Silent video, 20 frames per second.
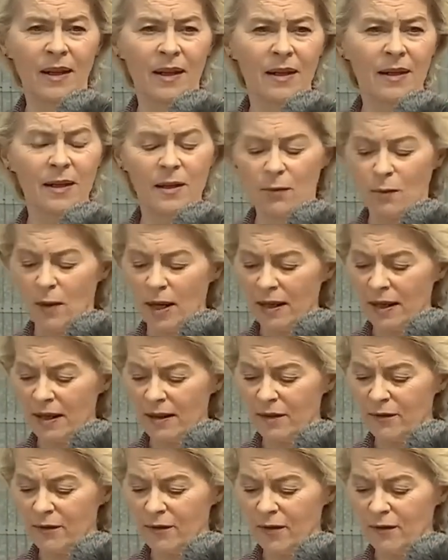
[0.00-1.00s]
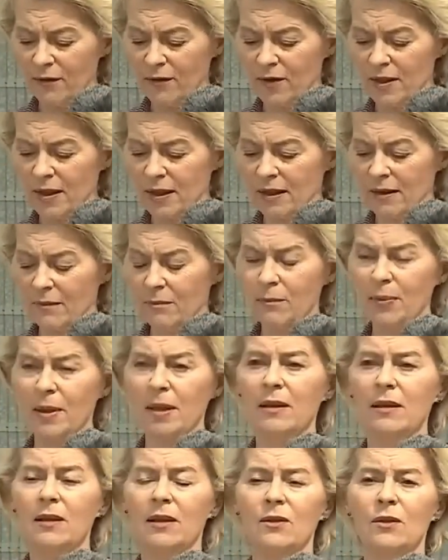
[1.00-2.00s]
It is 150
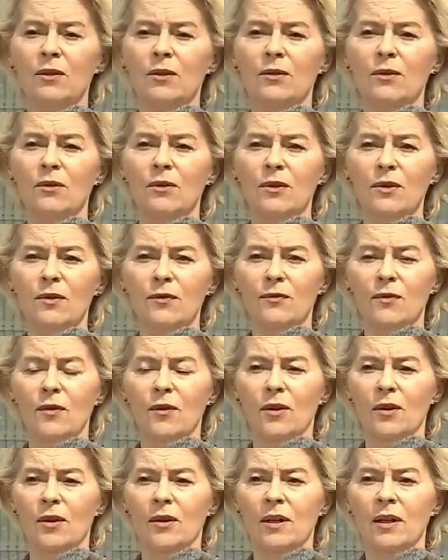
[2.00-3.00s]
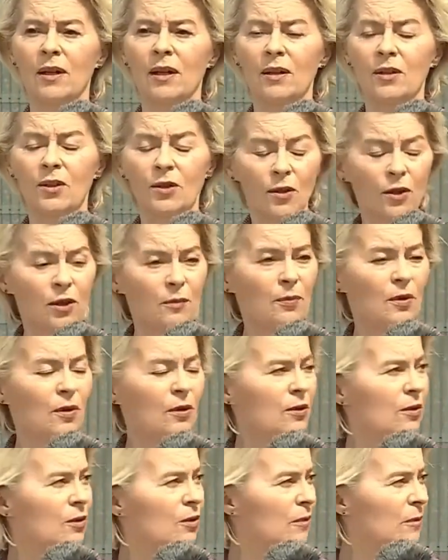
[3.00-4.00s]
billion euros for joint
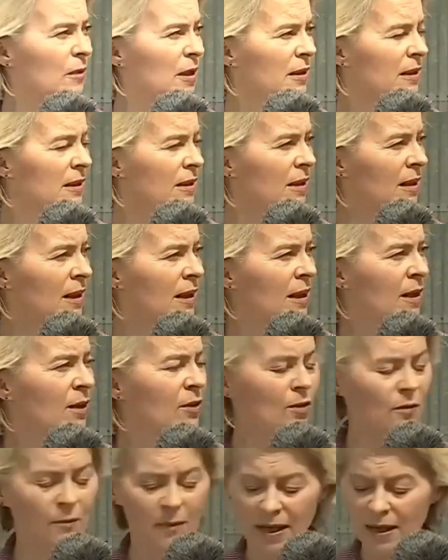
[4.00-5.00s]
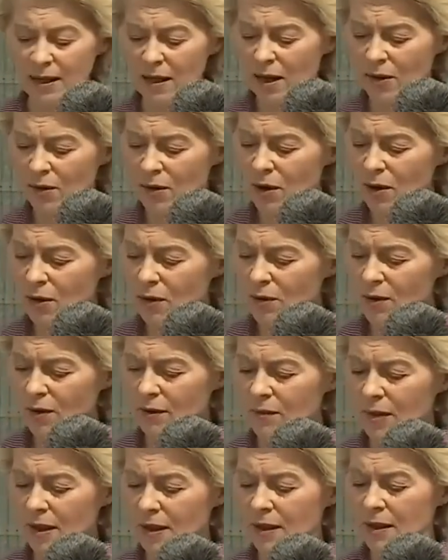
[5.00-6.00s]
procurement to make our home
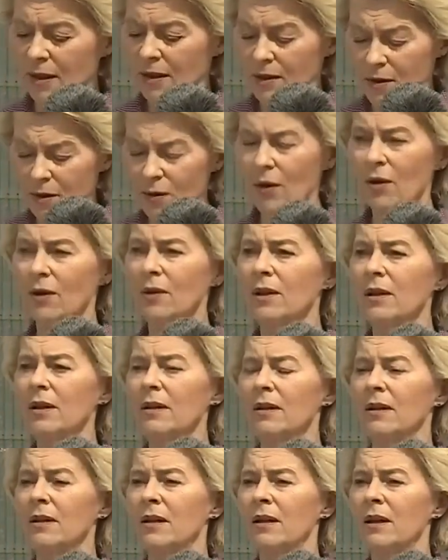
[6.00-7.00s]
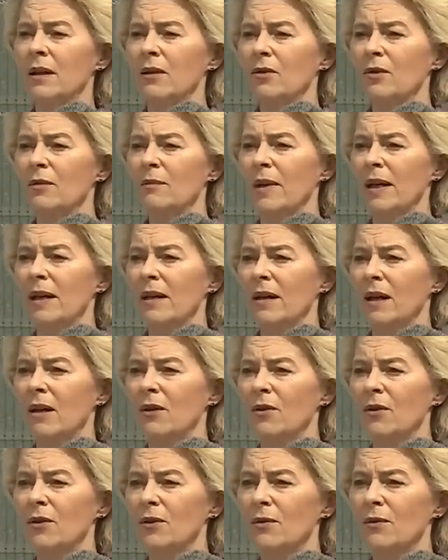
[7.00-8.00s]
stronger, to make
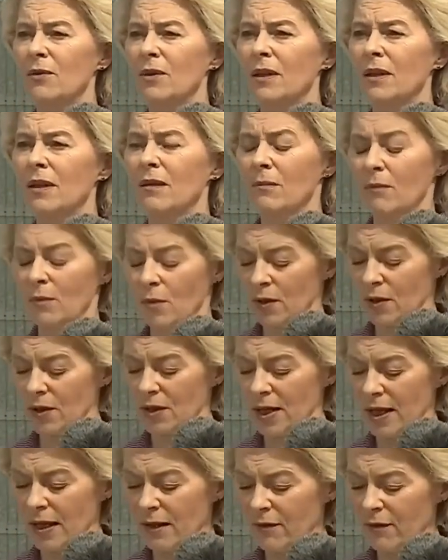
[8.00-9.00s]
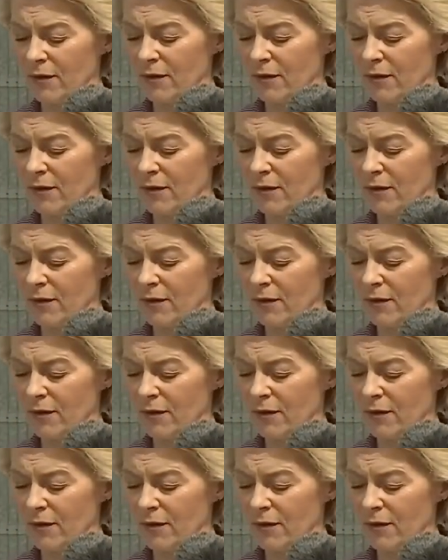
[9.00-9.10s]
our union more safe.